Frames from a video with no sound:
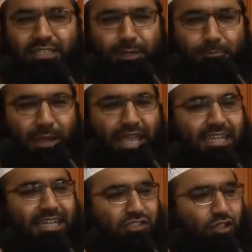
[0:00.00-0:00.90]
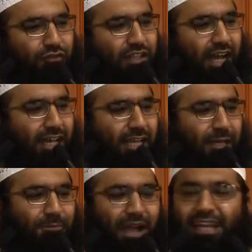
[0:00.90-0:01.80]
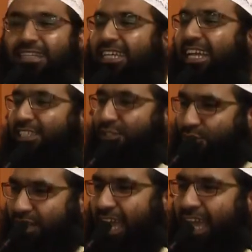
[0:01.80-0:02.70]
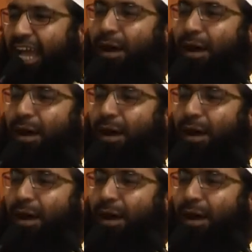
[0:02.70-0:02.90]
the pagans of the Arab until today